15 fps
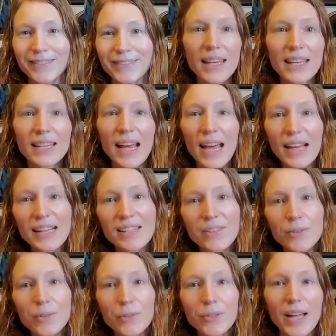In high
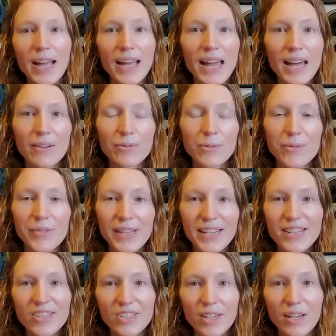school, I had
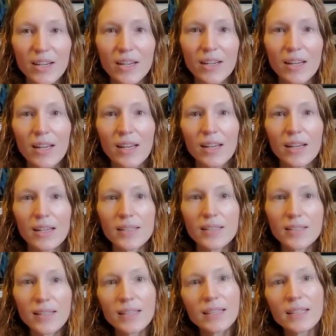rosacea, a
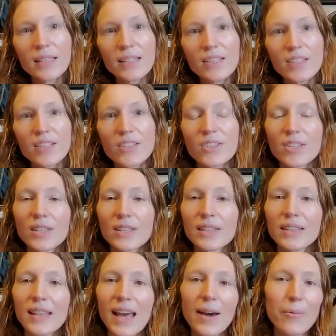skin
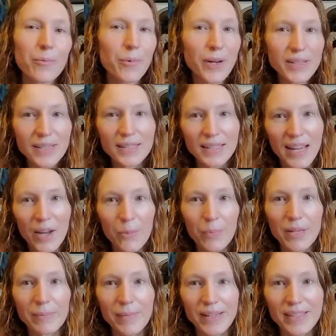condition that wasn't
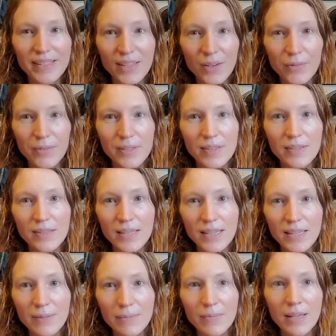helping my
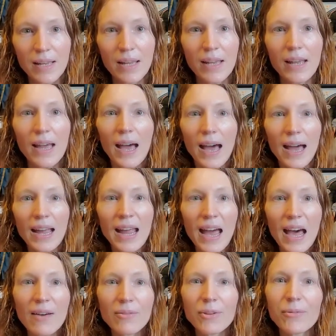self-esteem. I
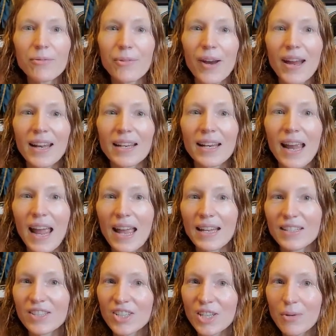have a friend
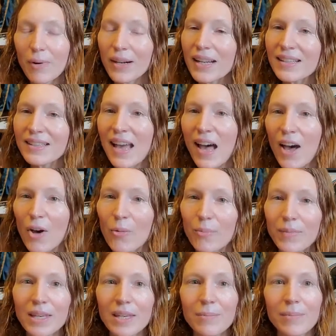and she wanted to help
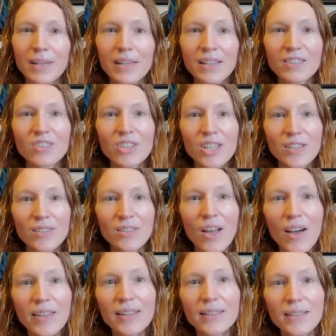me because she
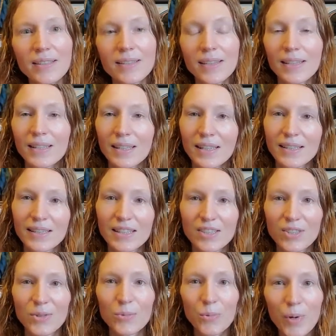saw that the skin
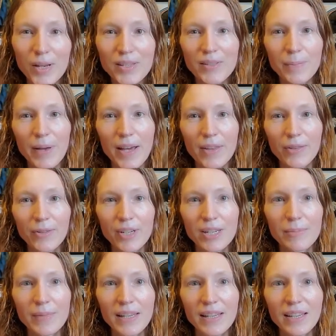condition was
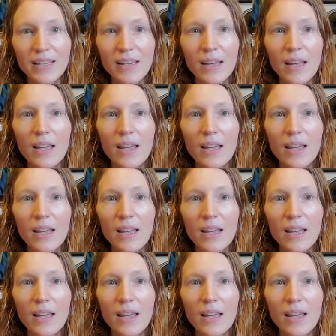bothering me.